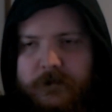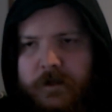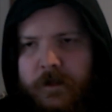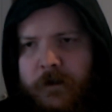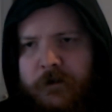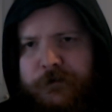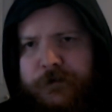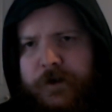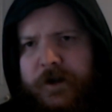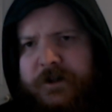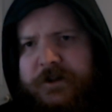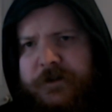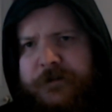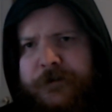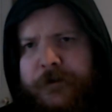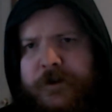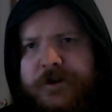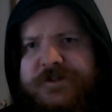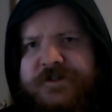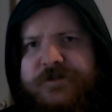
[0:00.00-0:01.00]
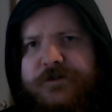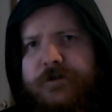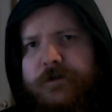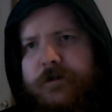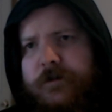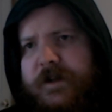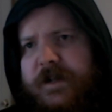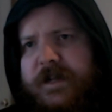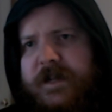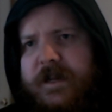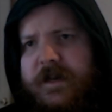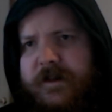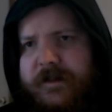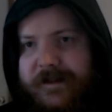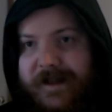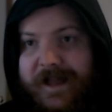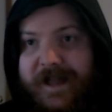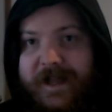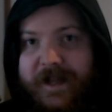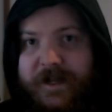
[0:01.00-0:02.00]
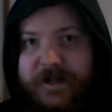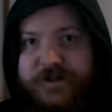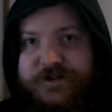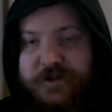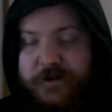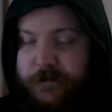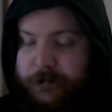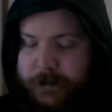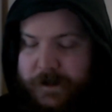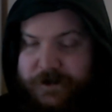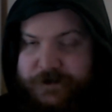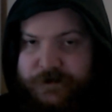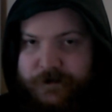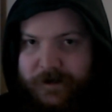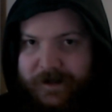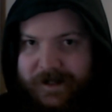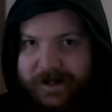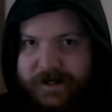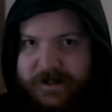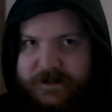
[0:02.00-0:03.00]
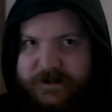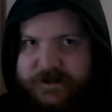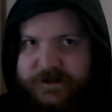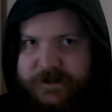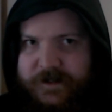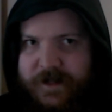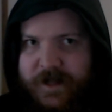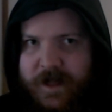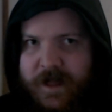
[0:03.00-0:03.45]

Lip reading: Throughout the first 3 days of pixel art,